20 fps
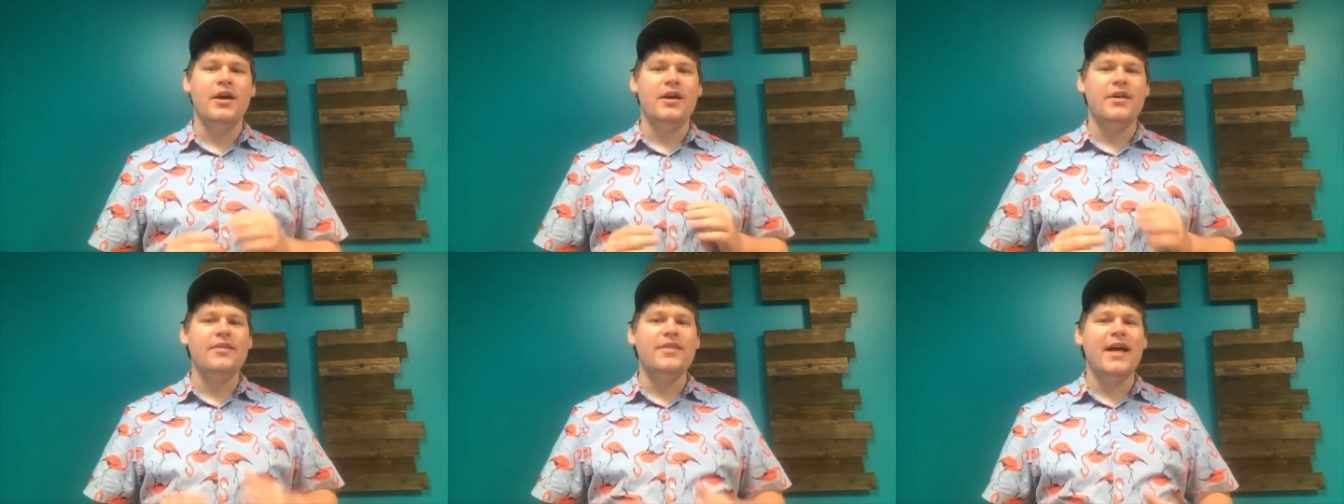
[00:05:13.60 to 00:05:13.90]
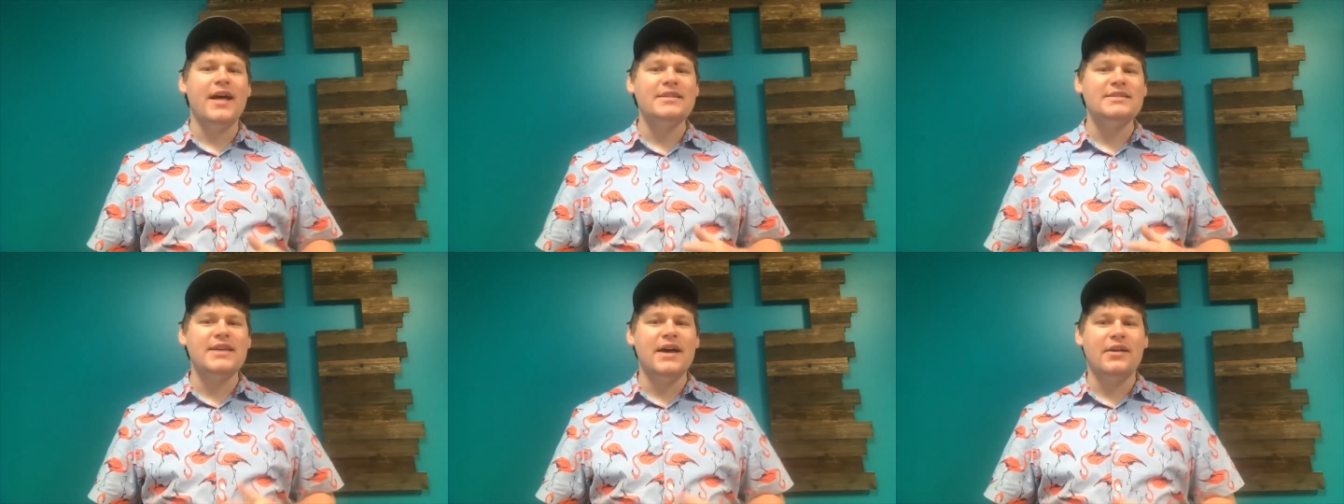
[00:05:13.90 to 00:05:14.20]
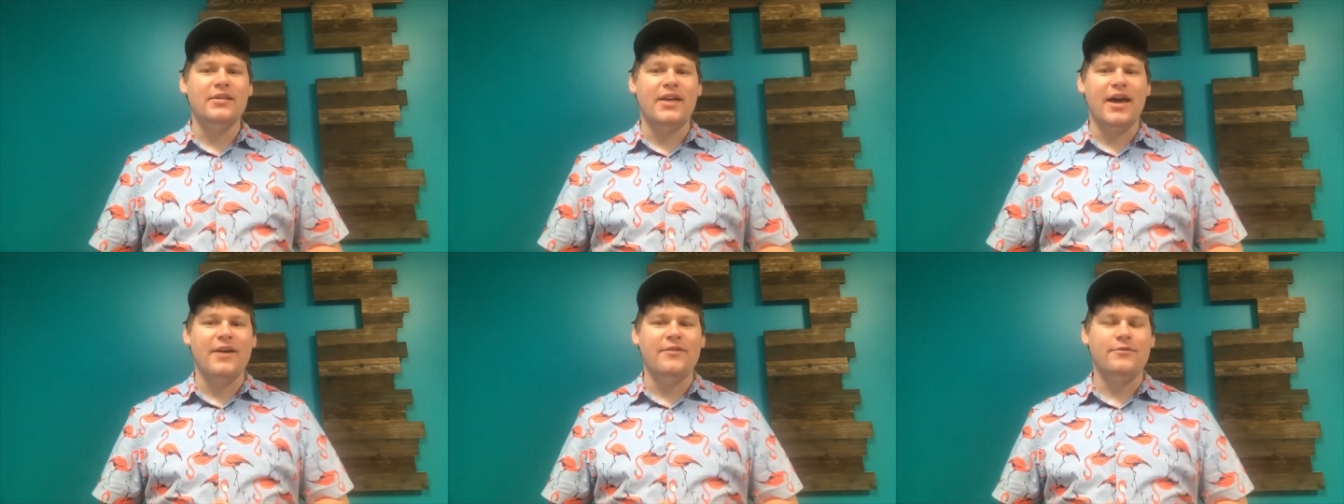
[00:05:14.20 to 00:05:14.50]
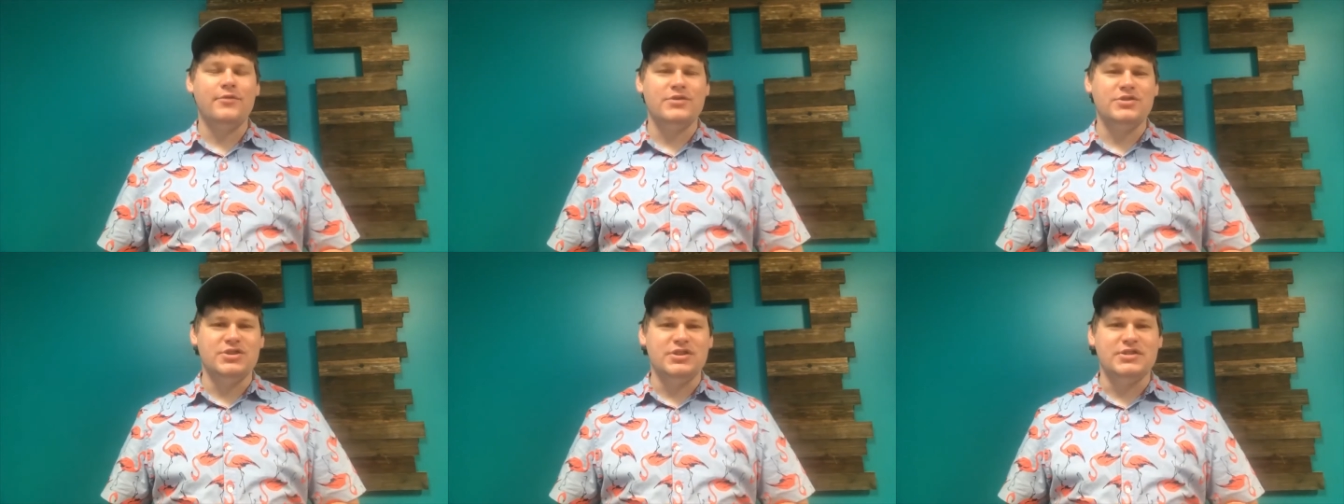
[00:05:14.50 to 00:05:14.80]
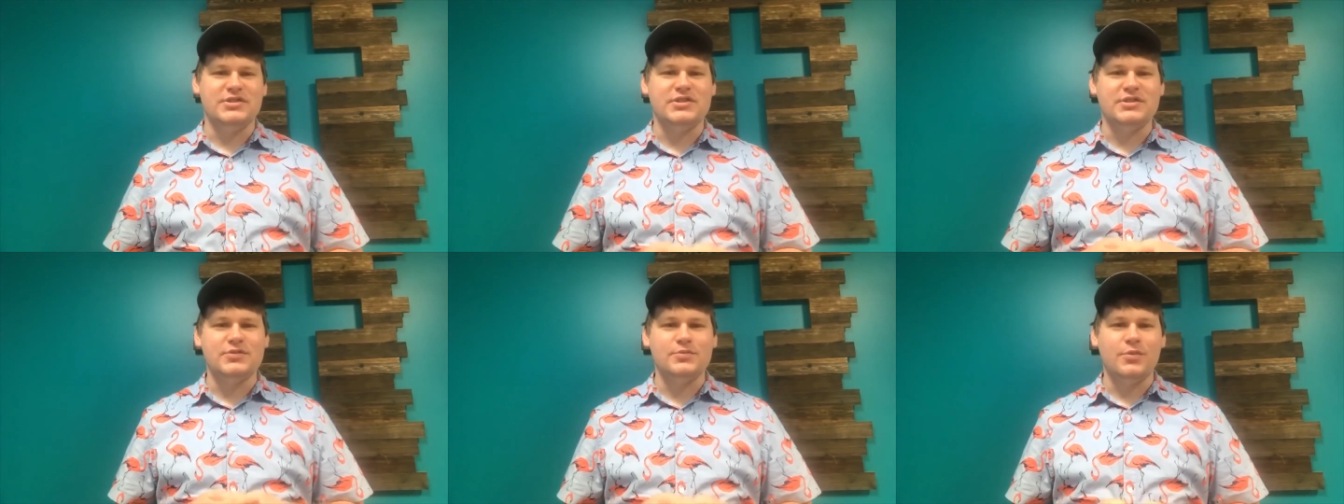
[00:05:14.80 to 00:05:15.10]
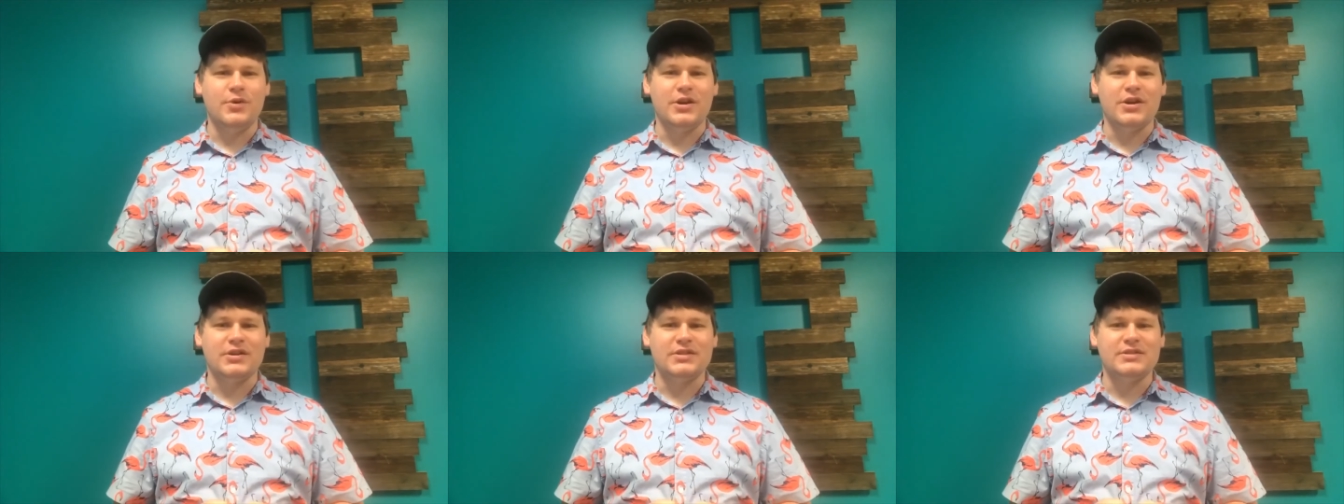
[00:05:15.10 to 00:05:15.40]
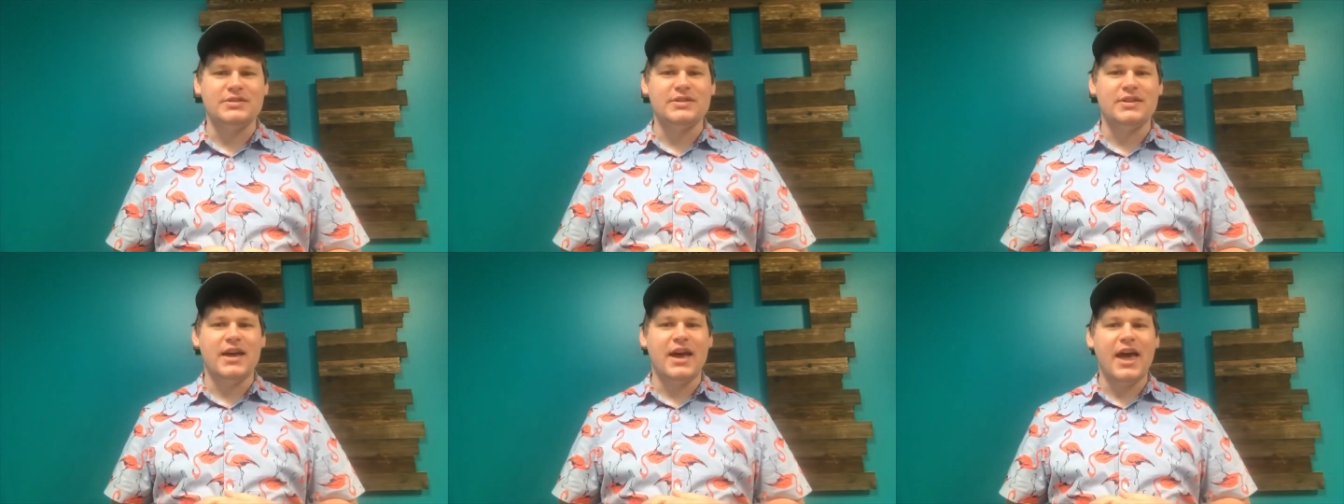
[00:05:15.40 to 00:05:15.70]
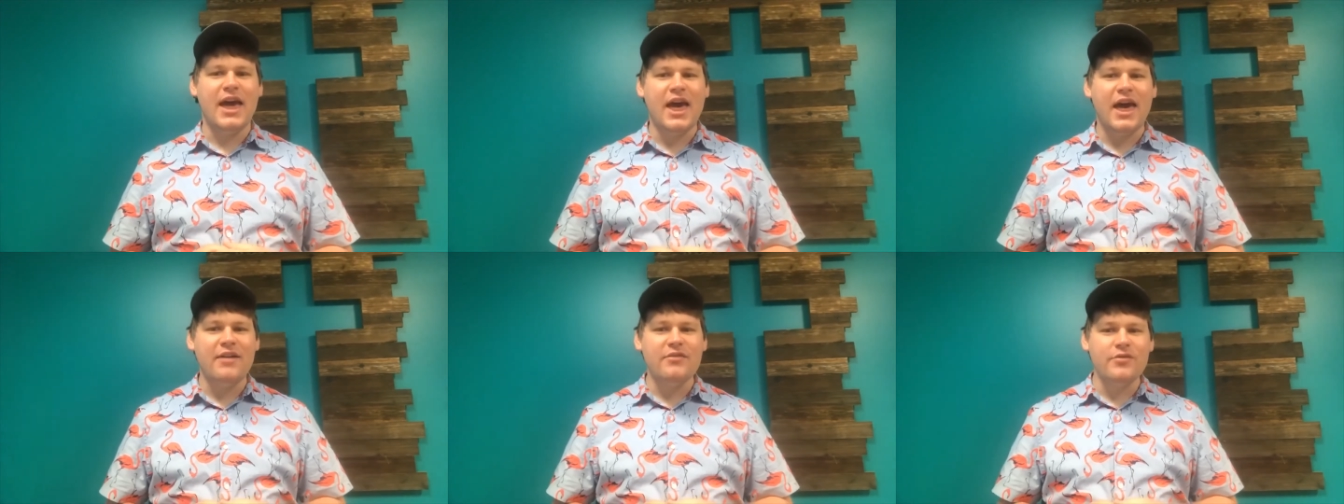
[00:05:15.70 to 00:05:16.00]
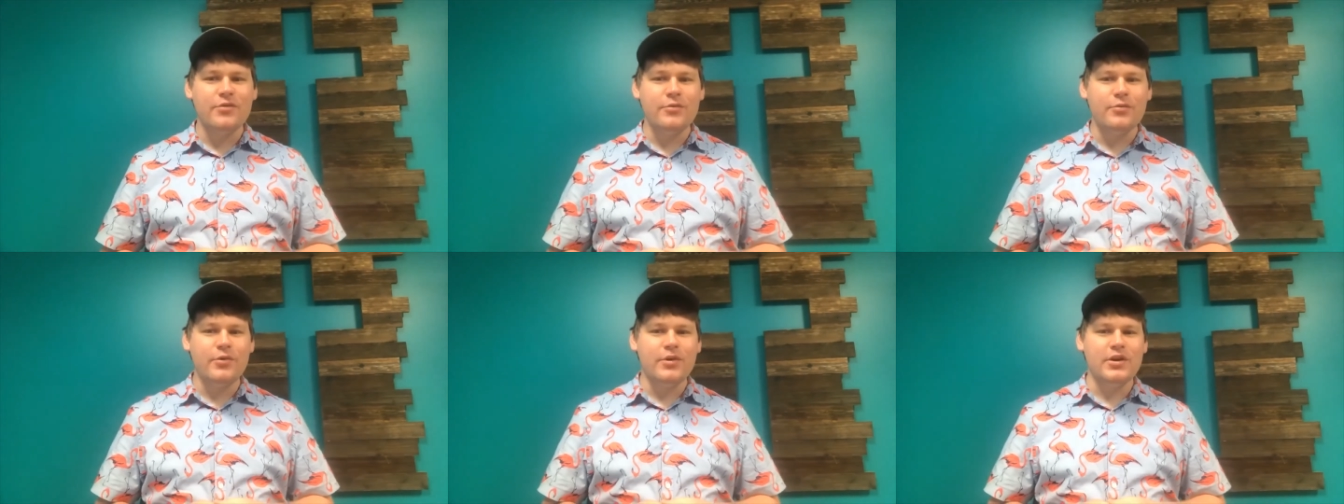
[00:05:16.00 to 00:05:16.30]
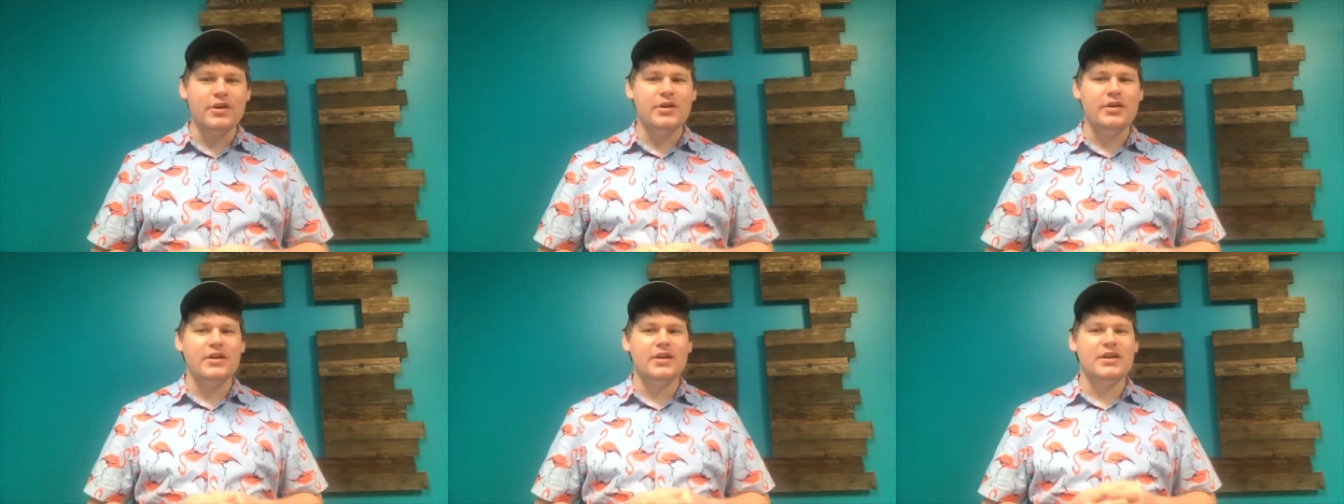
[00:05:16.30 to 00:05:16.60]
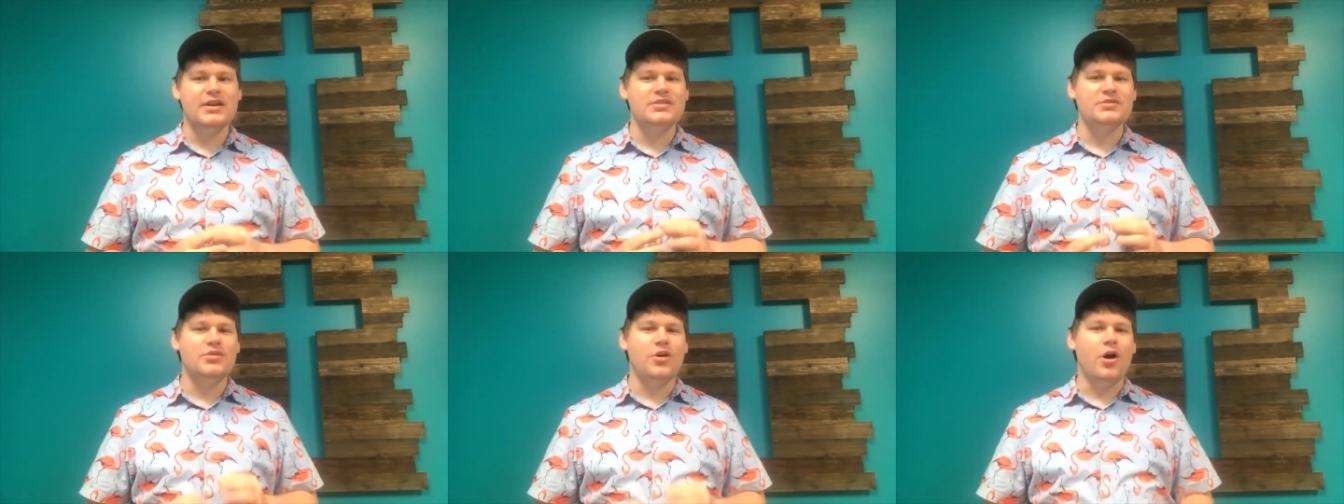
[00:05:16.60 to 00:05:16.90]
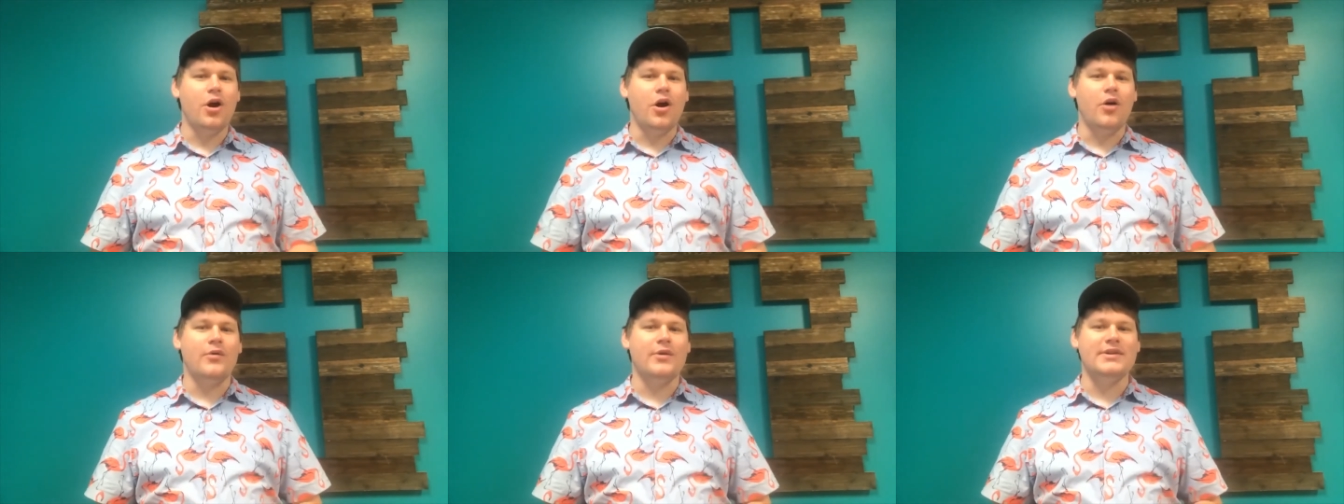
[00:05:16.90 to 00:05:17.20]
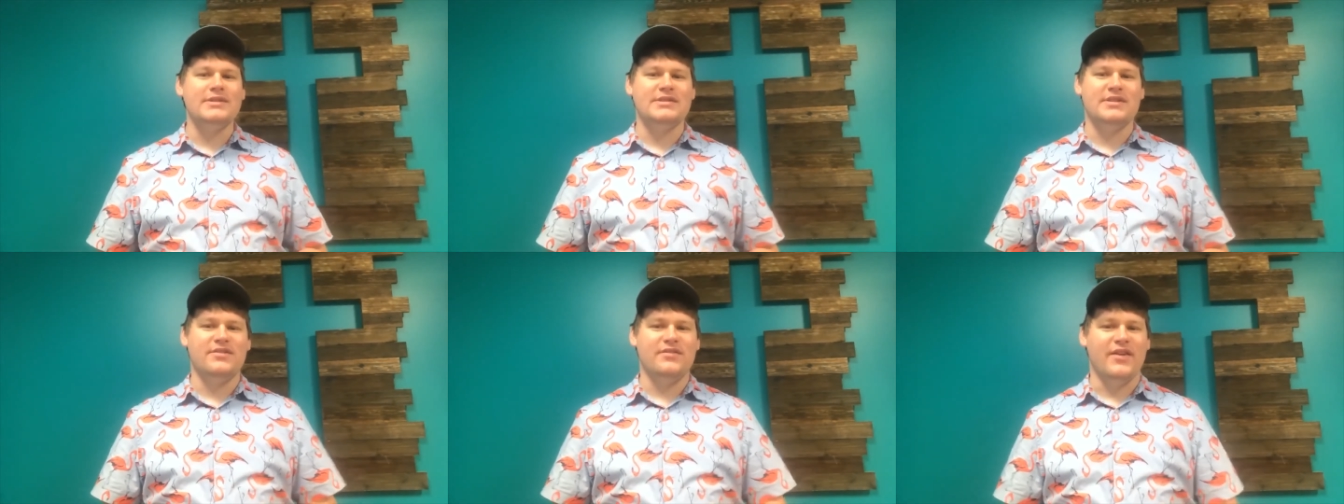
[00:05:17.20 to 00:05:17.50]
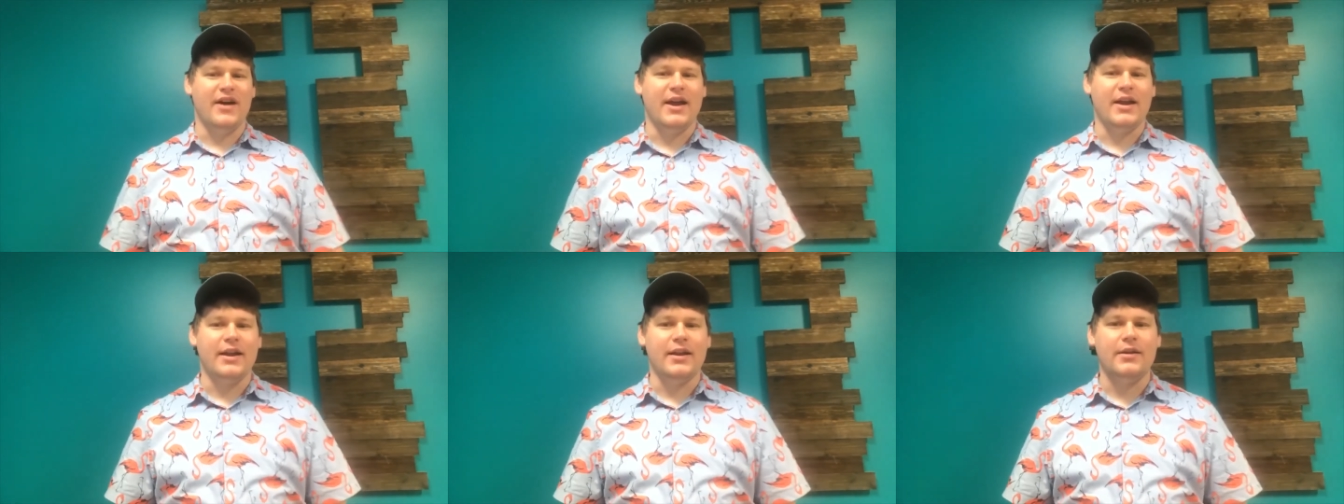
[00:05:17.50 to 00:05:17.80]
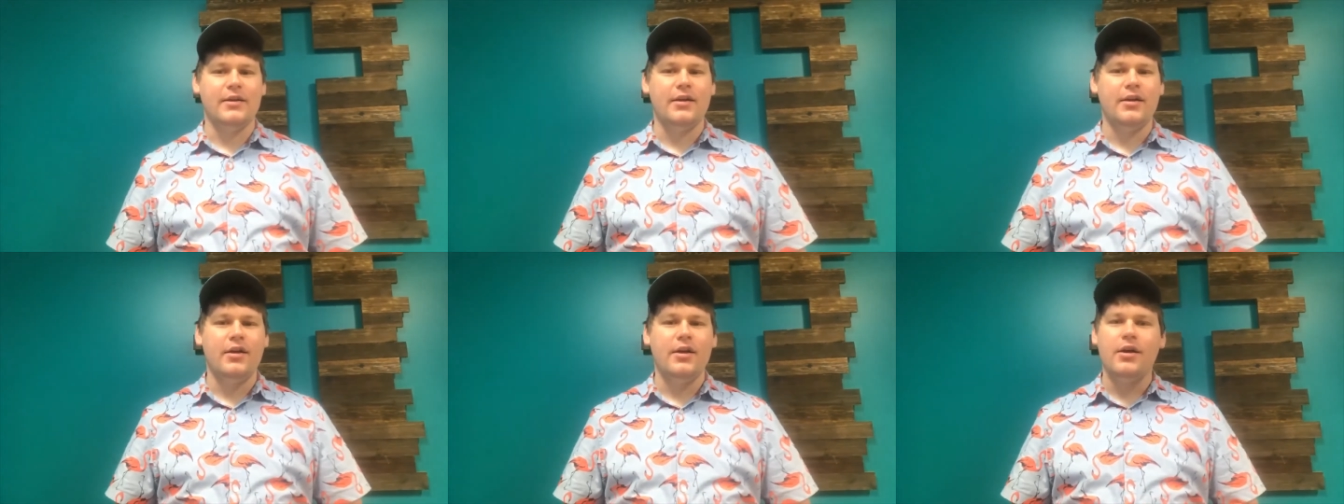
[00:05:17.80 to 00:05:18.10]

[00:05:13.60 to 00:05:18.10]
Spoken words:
That's how life with Jesus works. Everyone is always invited.